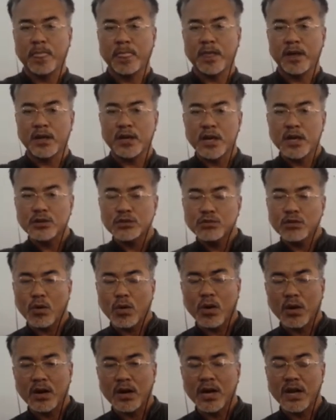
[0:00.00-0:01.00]
he has to
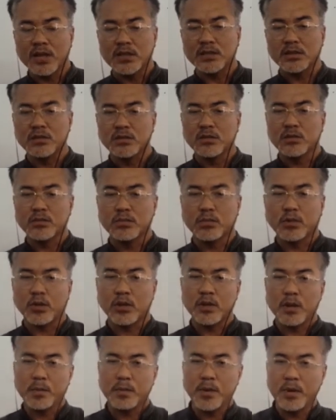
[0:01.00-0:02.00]
organize for
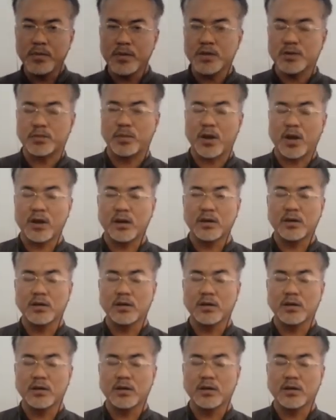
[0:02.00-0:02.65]
the previous plan,